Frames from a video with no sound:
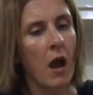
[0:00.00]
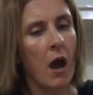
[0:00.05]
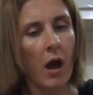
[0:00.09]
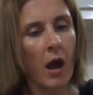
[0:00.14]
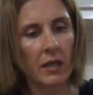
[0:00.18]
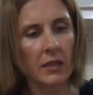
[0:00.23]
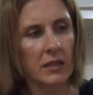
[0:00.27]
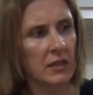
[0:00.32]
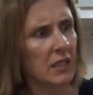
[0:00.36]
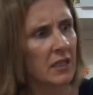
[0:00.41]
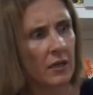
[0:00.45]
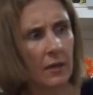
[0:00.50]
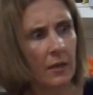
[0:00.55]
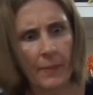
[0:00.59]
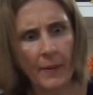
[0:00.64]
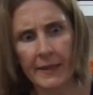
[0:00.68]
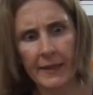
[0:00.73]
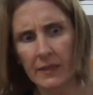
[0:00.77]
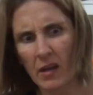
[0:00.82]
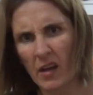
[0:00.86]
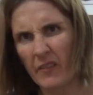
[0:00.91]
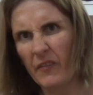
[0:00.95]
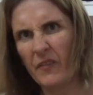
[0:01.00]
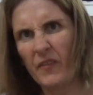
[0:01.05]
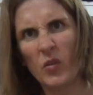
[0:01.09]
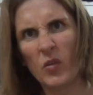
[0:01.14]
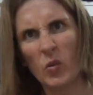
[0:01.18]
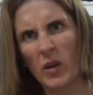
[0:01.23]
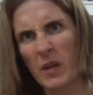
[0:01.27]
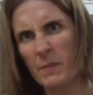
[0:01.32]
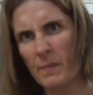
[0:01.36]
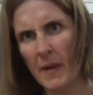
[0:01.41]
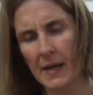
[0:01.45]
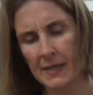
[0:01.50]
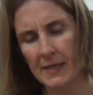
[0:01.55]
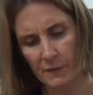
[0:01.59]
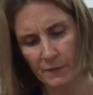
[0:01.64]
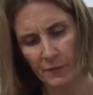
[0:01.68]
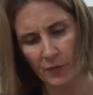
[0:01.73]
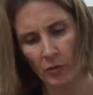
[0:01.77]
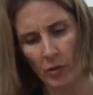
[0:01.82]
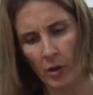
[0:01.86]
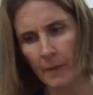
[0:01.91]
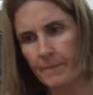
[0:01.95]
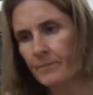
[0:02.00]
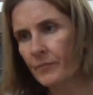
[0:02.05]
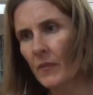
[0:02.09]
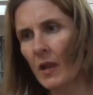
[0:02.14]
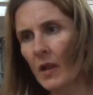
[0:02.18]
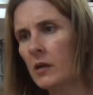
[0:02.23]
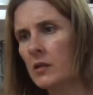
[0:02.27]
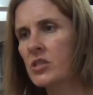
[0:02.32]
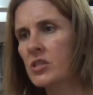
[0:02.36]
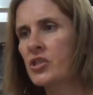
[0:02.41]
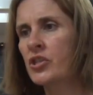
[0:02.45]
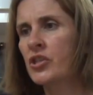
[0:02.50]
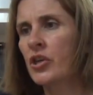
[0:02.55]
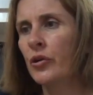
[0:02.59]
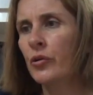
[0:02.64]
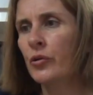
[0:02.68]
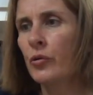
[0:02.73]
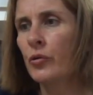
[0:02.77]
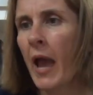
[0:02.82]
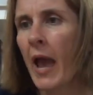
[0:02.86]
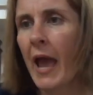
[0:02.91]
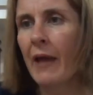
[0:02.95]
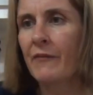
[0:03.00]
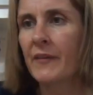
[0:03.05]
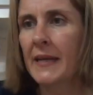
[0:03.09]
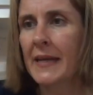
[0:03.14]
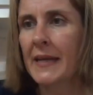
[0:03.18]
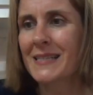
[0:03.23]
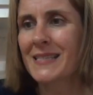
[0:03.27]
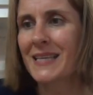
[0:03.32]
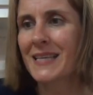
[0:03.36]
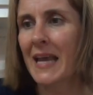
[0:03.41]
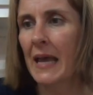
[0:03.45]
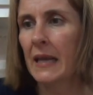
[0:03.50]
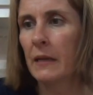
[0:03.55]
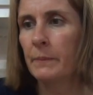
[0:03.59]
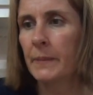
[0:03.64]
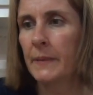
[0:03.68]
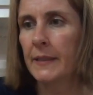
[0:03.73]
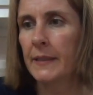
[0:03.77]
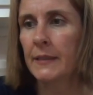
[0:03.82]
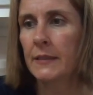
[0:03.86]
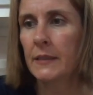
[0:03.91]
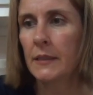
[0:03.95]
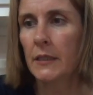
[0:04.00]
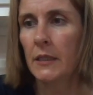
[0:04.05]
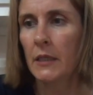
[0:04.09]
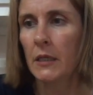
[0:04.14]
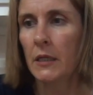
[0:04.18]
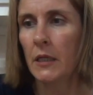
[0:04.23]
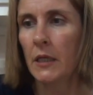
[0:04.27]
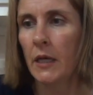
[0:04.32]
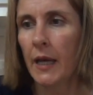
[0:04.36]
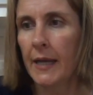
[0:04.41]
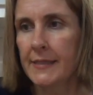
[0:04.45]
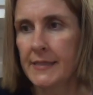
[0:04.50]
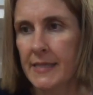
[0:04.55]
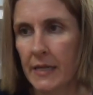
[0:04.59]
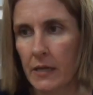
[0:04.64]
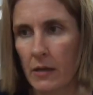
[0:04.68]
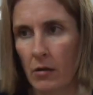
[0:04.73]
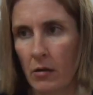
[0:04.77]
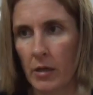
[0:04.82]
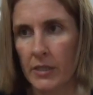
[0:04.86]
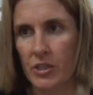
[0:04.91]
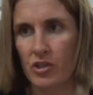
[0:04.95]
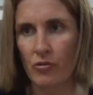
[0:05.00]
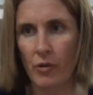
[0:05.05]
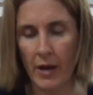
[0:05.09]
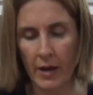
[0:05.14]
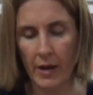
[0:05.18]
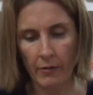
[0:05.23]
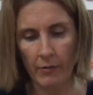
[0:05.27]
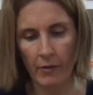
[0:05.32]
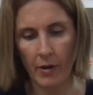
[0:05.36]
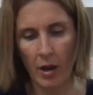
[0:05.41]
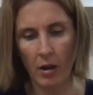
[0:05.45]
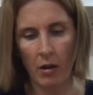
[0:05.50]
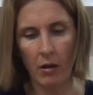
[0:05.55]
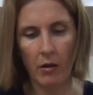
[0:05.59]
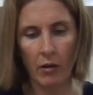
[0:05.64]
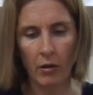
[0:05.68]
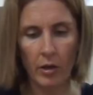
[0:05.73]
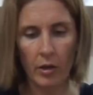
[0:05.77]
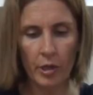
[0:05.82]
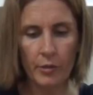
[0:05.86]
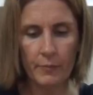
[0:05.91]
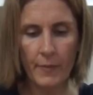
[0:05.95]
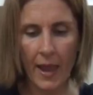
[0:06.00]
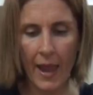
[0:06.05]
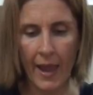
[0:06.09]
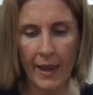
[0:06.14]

I think I paid like 40 bucks for it. I do have an Excalibur dehydrator at home,